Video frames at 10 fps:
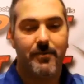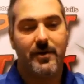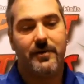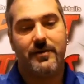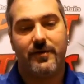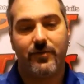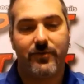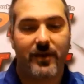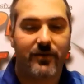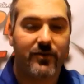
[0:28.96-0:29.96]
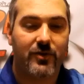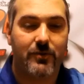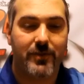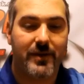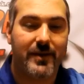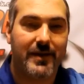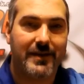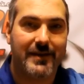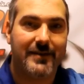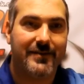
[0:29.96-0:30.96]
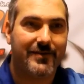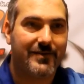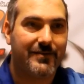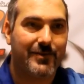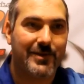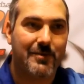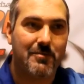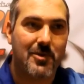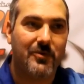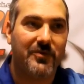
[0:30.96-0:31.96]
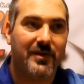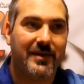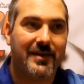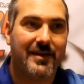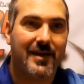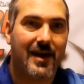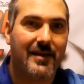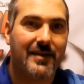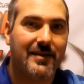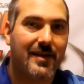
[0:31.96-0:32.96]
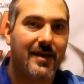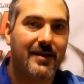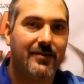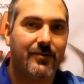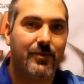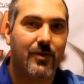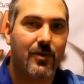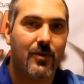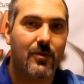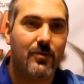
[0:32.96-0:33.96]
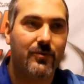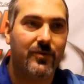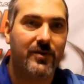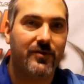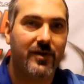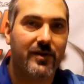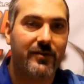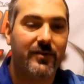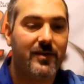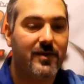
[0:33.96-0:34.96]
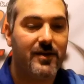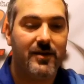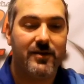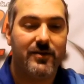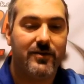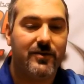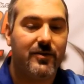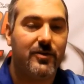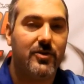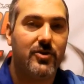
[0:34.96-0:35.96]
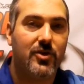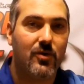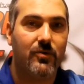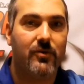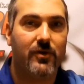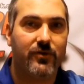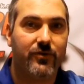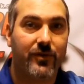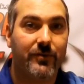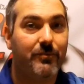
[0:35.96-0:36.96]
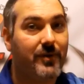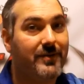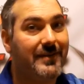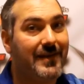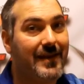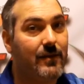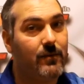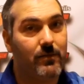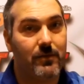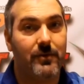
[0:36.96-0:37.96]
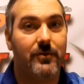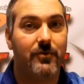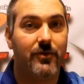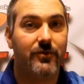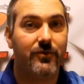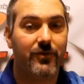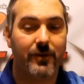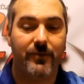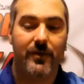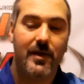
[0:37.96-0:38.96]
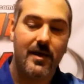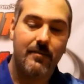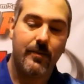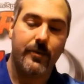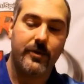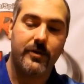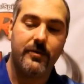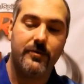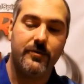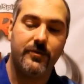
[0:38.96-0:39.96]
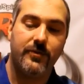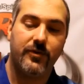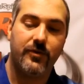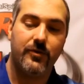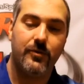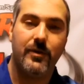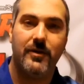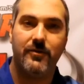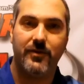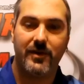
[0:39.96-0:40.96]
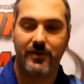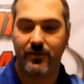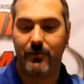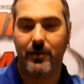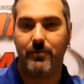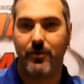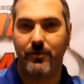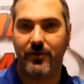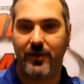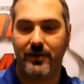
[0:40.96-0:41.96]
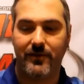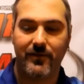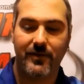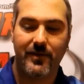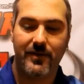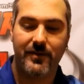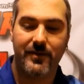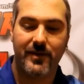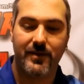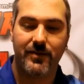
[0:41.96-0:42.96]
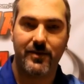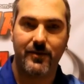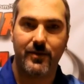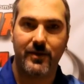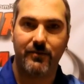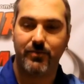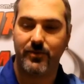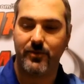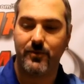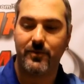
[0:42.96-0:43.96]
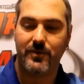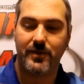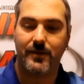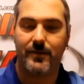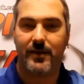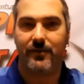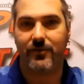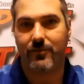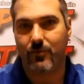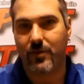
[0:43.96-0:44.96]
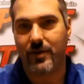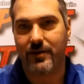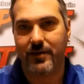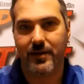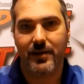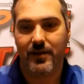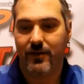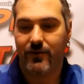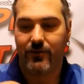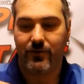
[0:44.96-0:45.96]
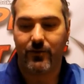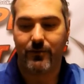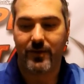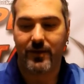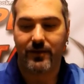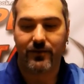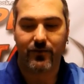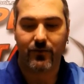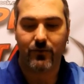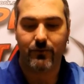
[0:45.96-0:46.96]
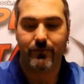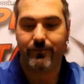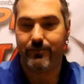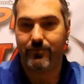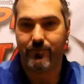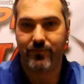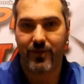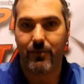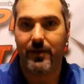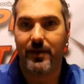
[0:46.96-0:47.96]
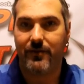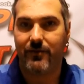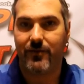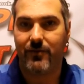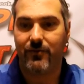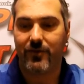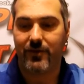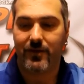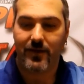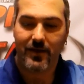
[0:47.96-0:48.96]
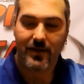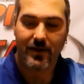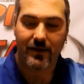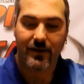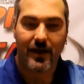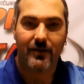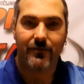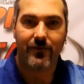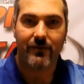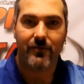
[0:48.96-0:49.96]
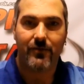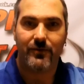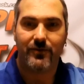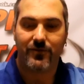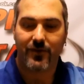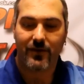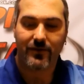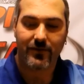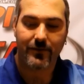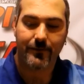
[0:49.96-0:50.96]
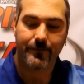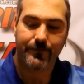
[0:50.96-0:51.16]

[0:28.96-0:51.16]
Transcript: But this one's actually going to be the idea is one of the most iconic lines from the whole franchise. I'm telling you, don't cross the streams. But today, we're going to cross the streams. But we're going to use two energy. This could be our protons. You got the liquid ice blue, liquid ice red. So it's going to be two double hits of energy. A lot of flavor going into this cocktail.